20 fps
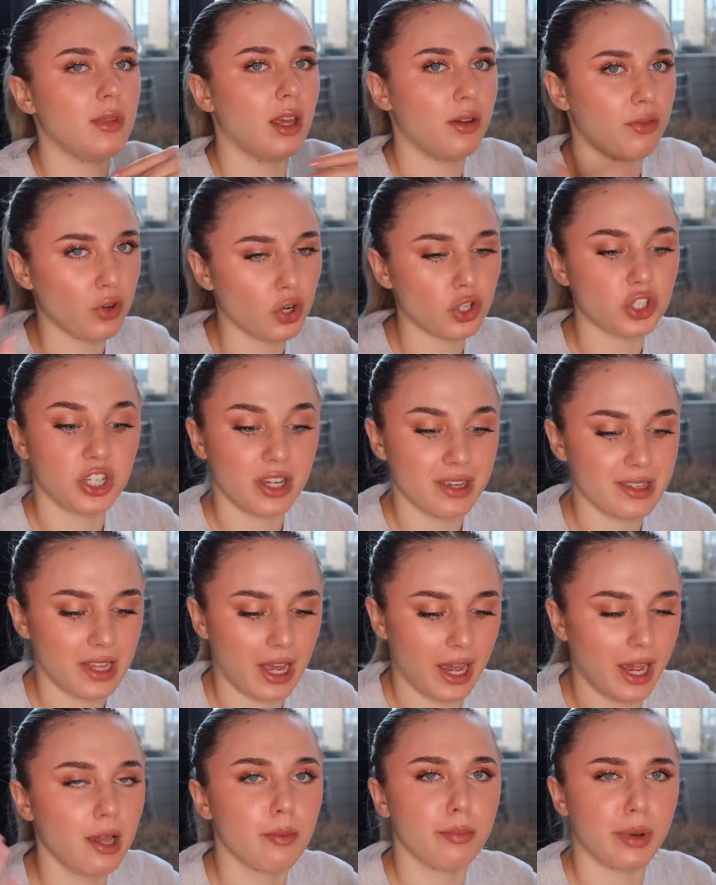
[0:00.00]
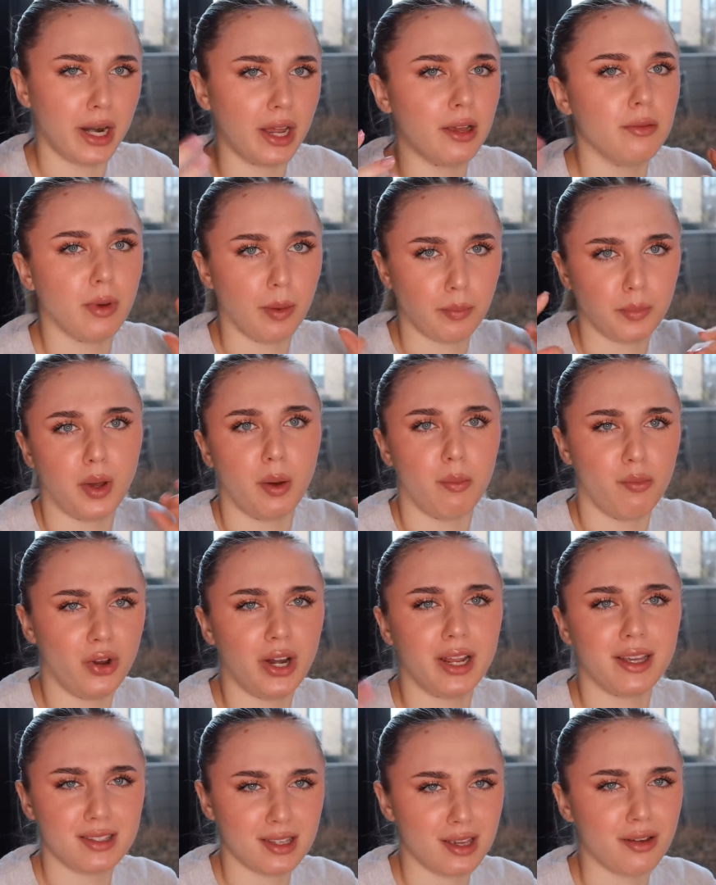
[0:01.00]
If not, she is lying, but I, am
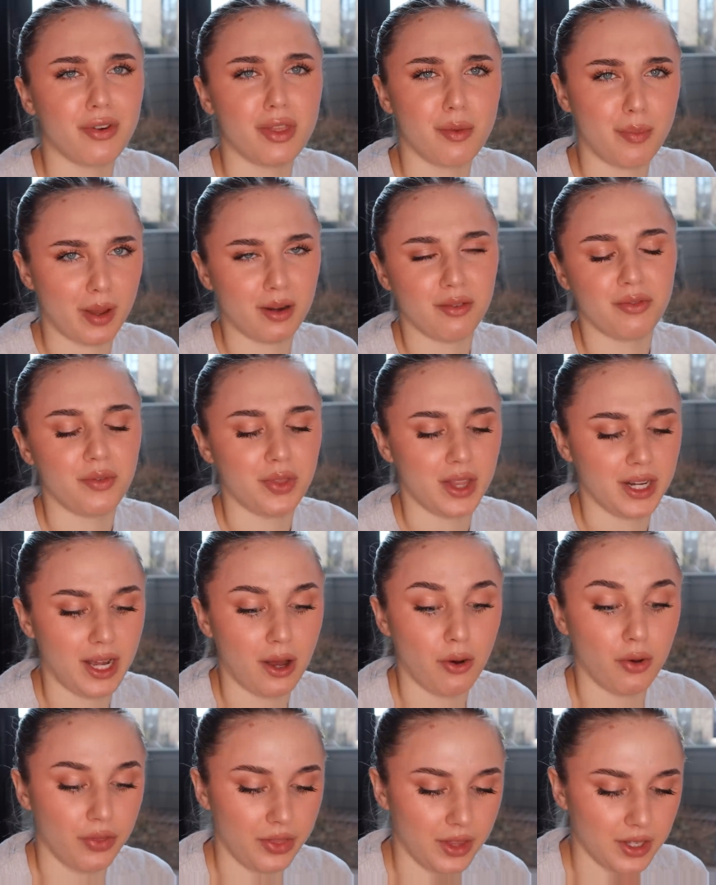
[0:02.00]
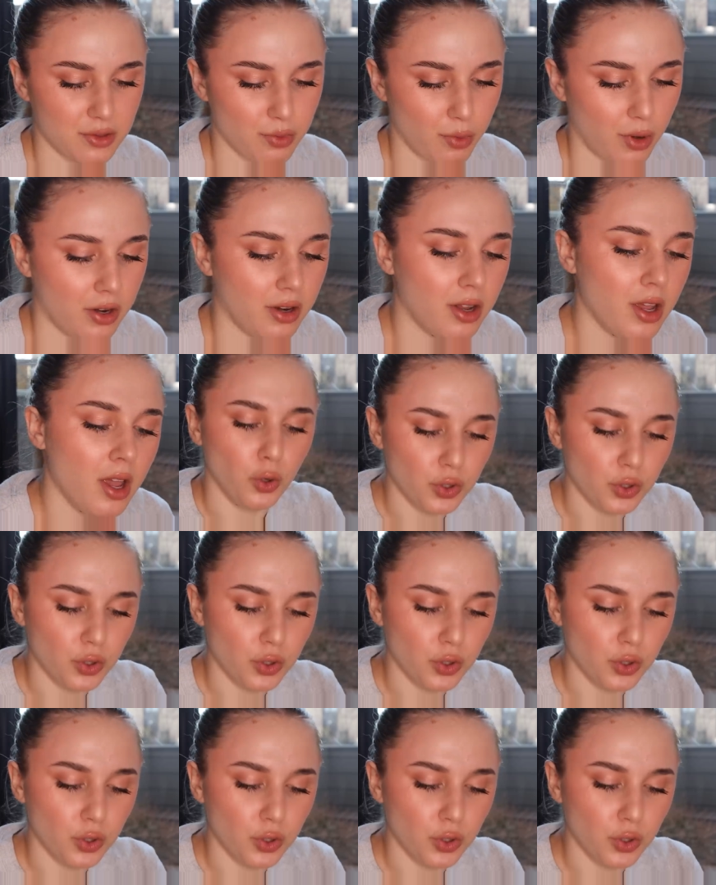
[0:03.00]
willing to give her the benefit of the doubt on this one.